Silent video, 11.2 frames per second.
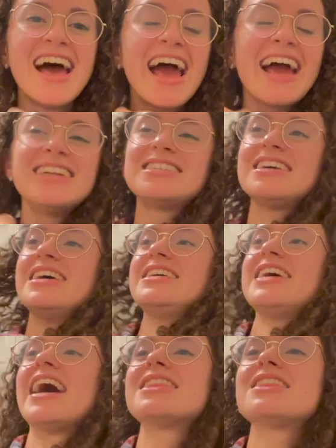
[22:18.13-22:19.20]
and
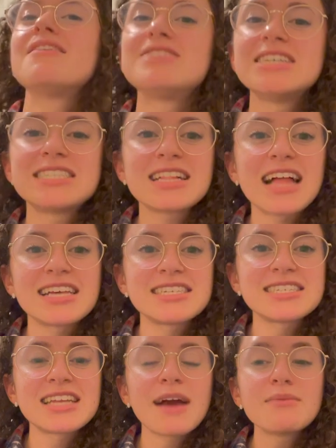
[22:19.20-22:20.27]
yeah, I loved his
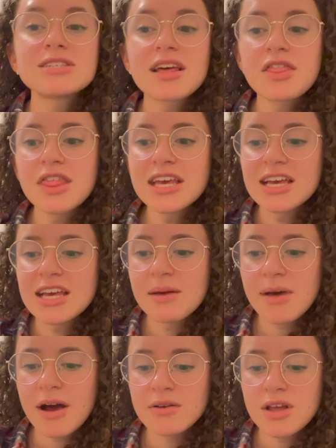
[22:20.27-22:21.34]
classes, and I was thinking
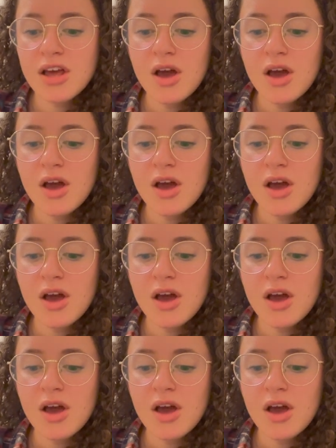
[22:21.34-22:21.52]
about,